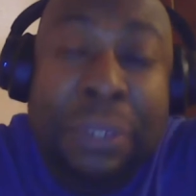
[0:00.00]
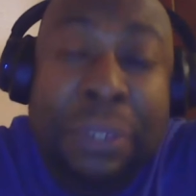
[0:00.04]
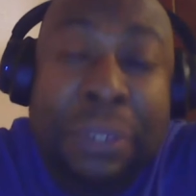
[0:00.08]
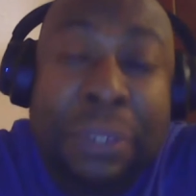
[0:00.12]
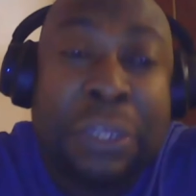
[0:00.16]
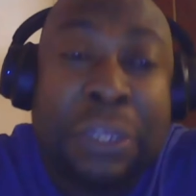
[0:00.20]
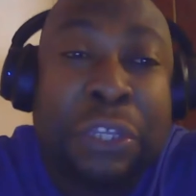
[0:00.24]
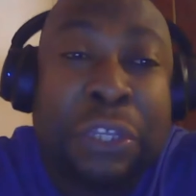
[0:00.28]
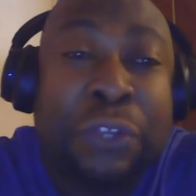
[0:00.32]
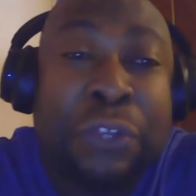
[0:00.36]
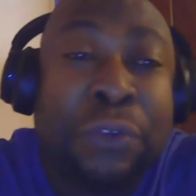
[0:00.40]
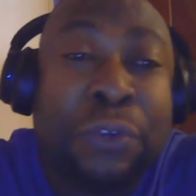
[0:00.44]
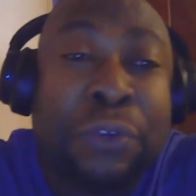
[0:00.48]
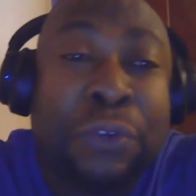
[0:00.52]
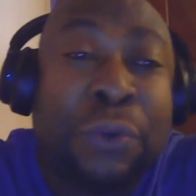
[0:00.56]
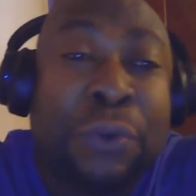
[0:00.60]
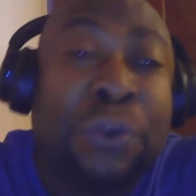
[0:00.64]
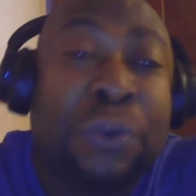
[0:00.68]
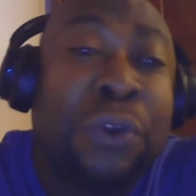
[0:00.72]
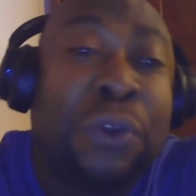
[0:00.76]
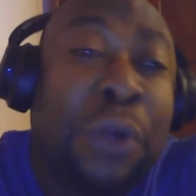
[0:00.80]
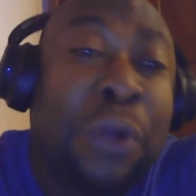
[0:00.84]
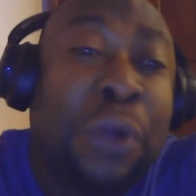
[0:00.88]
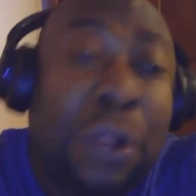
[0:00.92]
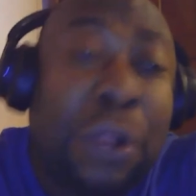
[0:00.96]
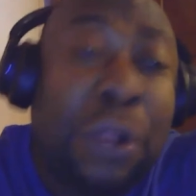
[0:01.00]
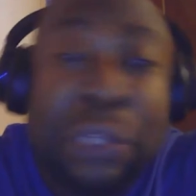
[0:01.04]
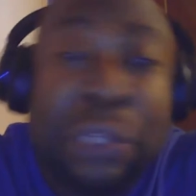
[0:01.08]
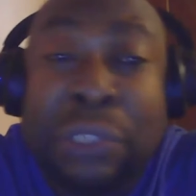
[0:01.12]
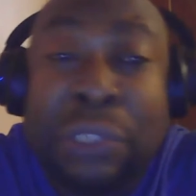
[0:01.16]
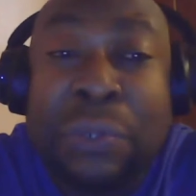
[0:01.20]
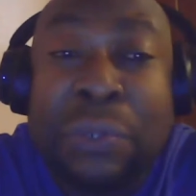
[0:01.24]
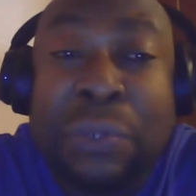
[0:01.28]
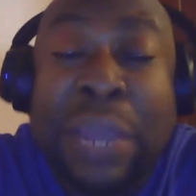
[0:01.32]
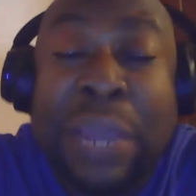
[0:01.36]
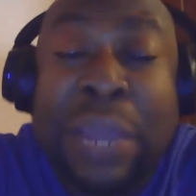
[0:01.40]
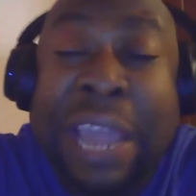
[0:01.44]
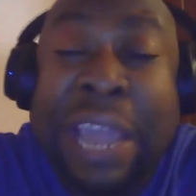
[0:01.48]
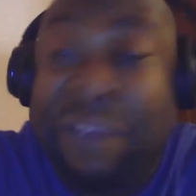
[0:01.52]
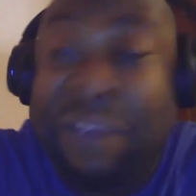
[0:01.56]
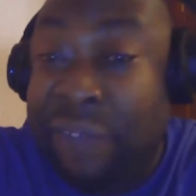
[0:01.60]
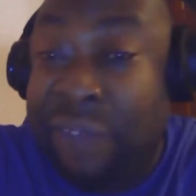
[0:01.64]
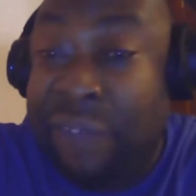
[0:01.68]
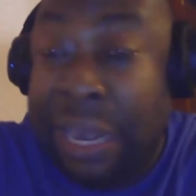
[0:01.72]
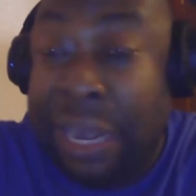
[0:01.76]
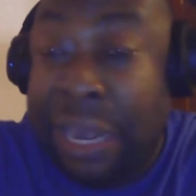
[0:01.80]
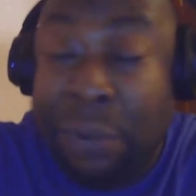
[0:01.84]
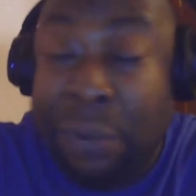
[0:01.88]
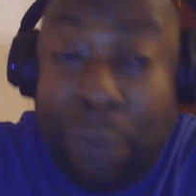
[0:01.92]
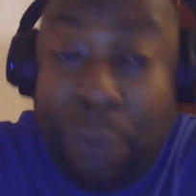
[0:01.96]
you could also
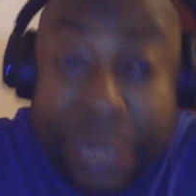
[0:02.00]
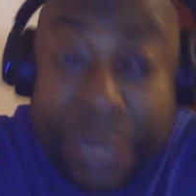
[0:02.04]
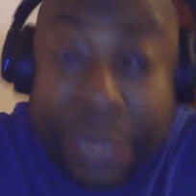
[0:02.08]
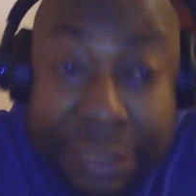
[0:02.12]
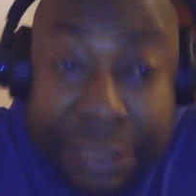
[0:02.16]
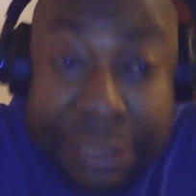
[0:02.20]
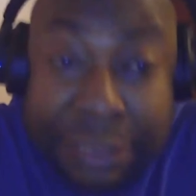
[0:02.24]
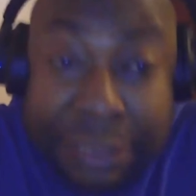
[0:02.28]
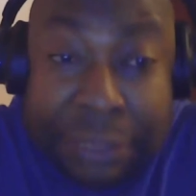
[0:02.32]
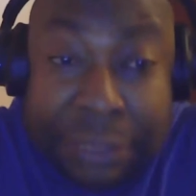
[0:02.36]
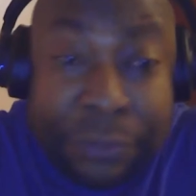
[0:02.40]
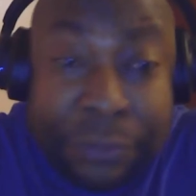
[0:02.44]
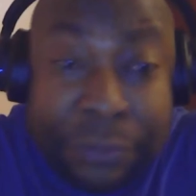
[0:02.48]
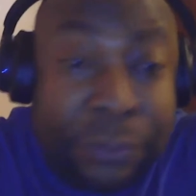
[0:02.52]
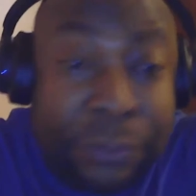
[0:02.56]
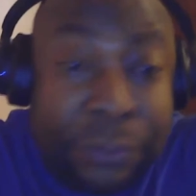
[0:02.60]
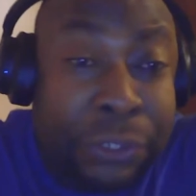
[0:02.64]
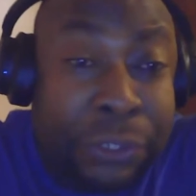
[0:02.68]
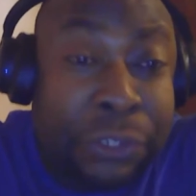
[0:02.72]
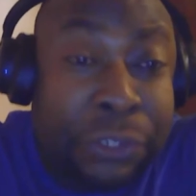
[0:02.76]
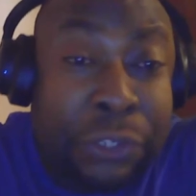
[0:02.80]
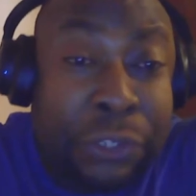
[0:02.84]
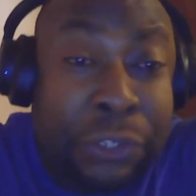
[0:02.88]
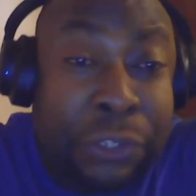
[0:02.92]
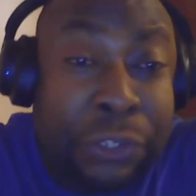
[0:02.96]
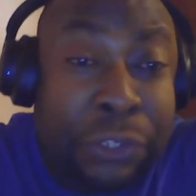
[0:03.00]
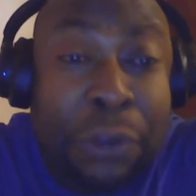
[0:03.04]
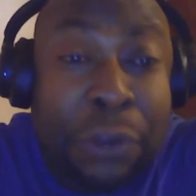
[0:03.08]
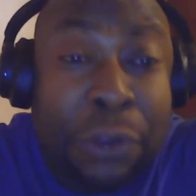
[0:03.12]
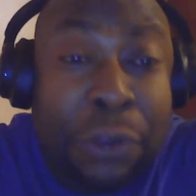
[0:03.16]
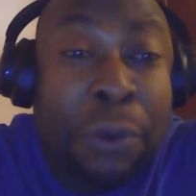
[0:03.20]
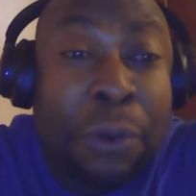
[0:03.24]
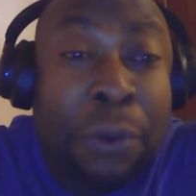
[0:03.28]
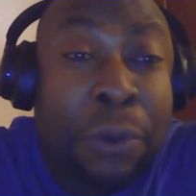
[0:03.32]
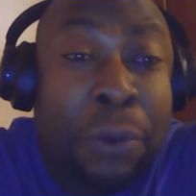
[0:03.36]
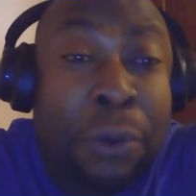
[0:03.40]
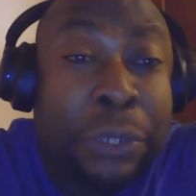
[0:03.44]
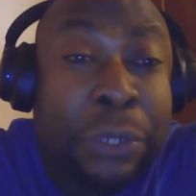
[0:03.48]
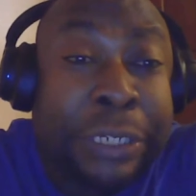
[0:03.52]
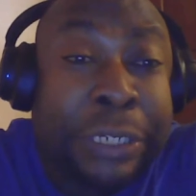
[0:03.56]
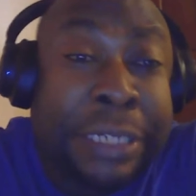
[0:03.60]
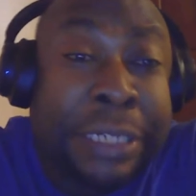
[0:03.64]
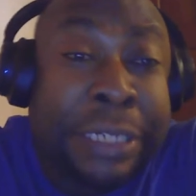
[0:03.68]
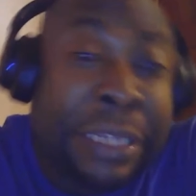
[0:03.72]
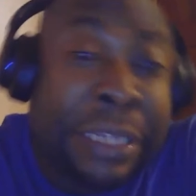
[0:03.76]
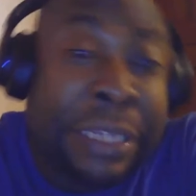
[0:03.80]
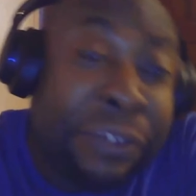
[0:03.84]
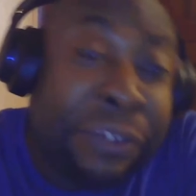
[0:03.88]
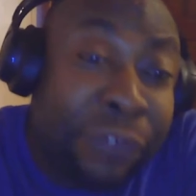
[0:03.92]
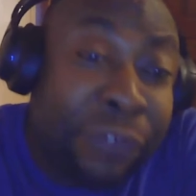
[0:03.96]
evaluate your
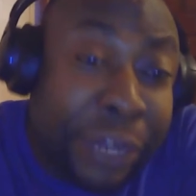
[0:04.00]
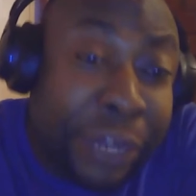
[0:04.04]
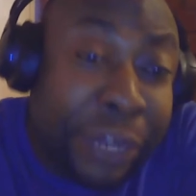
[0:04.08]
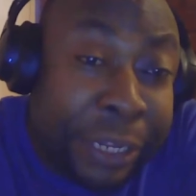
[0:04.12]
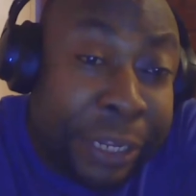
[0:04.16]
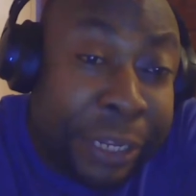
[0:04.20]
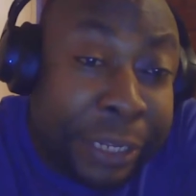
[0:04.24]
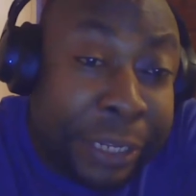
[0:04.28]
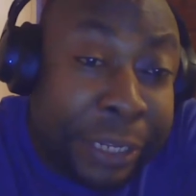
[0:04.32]
degree